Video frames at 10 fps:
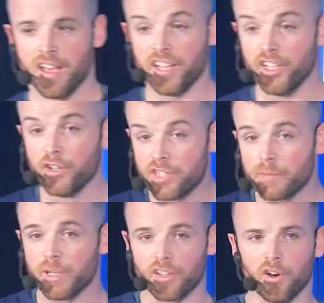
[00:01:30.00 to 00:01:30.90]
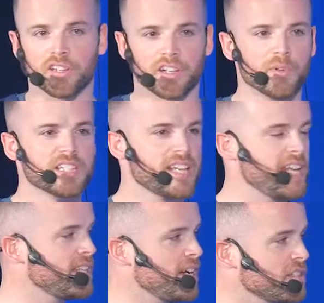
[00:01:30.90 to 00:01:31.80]
It used to be thought that it was
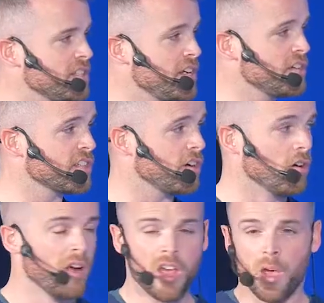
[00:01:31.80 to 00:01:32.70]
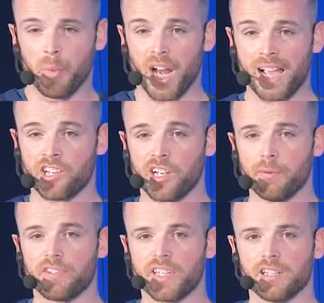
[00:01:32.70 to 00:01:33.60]
10,000 years ago. But actually,
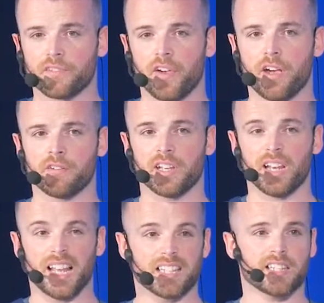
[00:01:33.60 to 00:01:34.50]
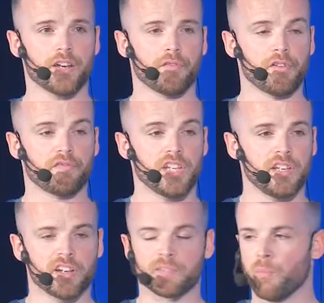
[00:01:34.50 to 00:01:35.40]
we've since found in the last 10 or 15
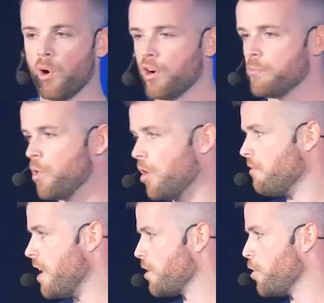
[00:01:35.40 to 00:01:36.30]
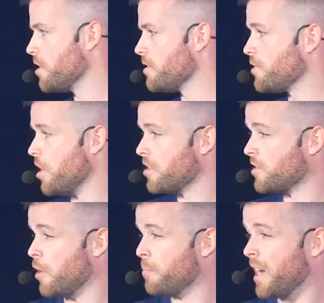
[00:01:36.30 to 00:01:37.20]
years more and more records of dogs
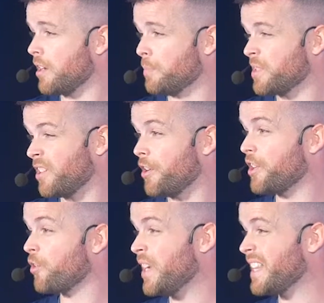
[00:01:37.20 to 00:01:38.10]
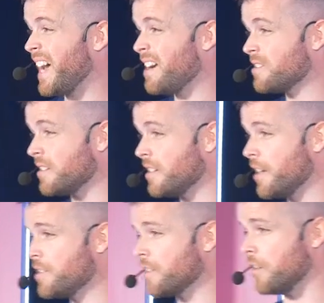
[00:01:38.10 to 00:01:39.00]
going back up to 33,000
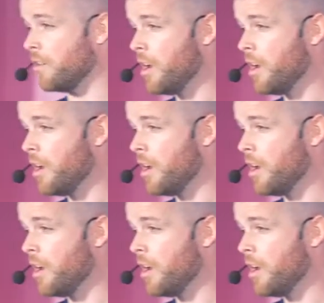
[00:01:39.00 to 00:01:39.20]
years ago.